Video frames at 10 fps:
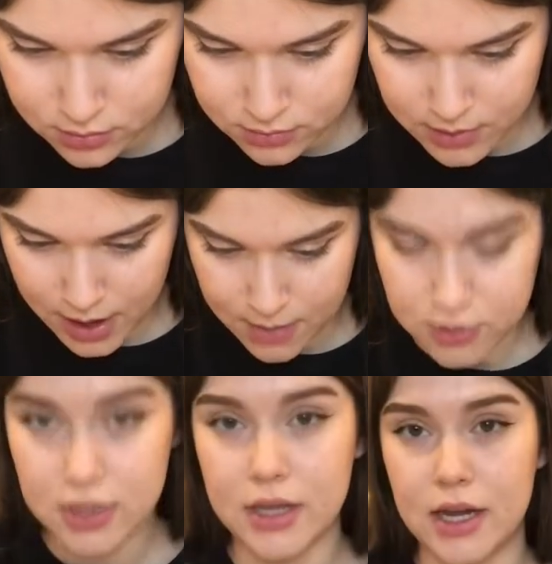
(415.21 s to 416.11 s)
Yeah, I'm
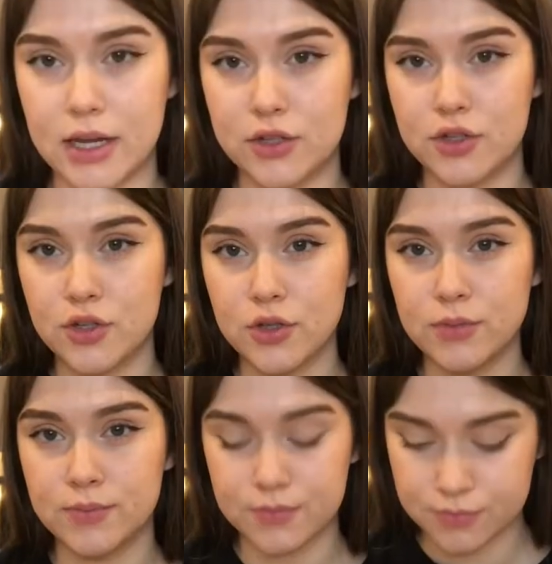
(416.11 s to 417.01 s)
just gonna cut it into 2
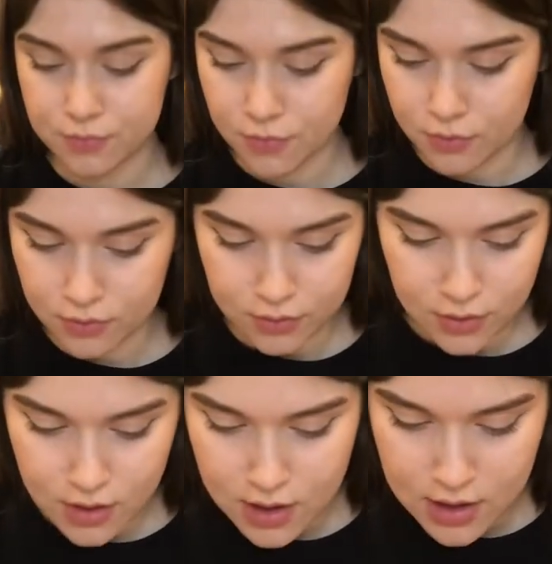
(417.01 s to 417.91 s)

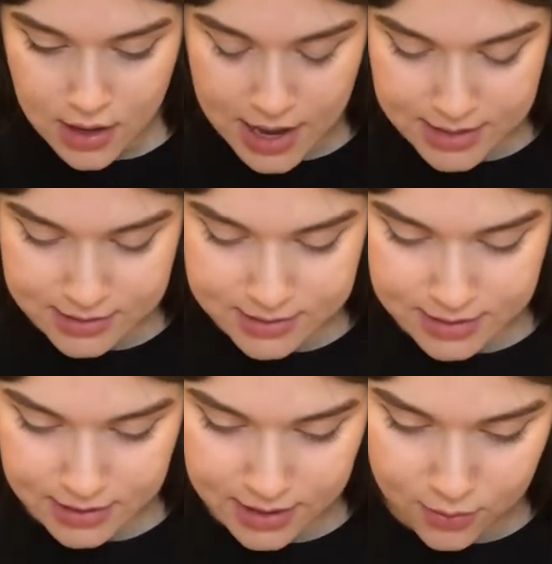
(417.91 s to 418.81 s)
and
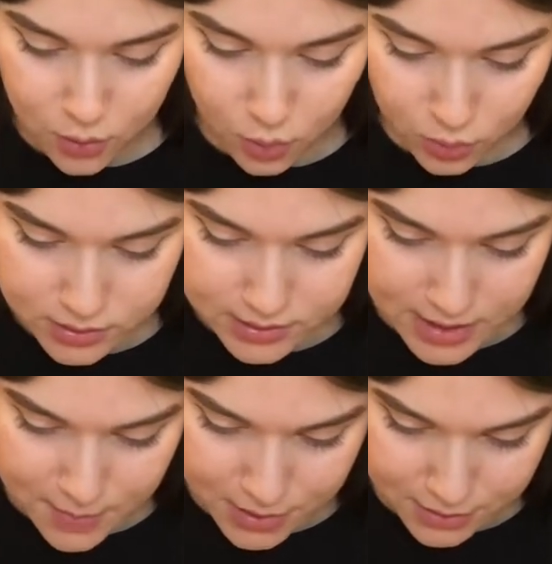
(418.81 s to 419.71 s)
stick like the whole
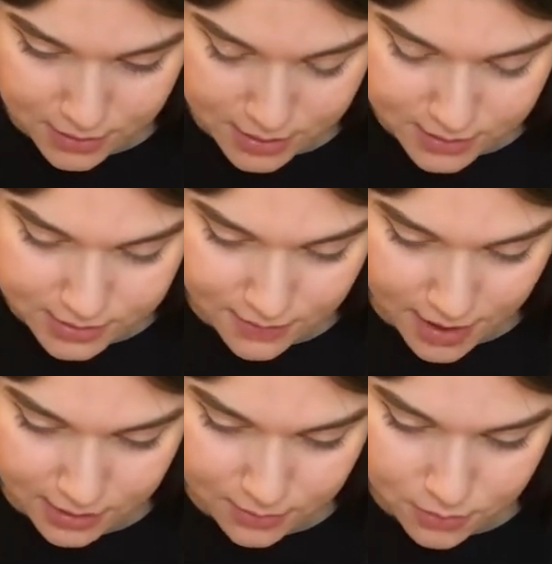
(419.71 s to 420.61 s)
stem underneath the
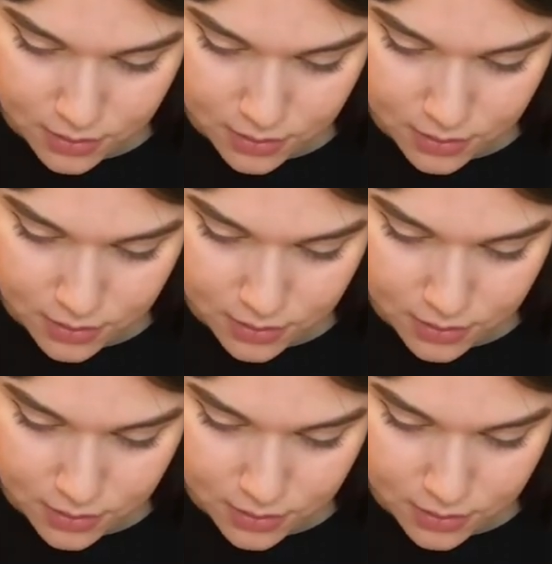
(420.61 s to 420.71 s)
sphagnum.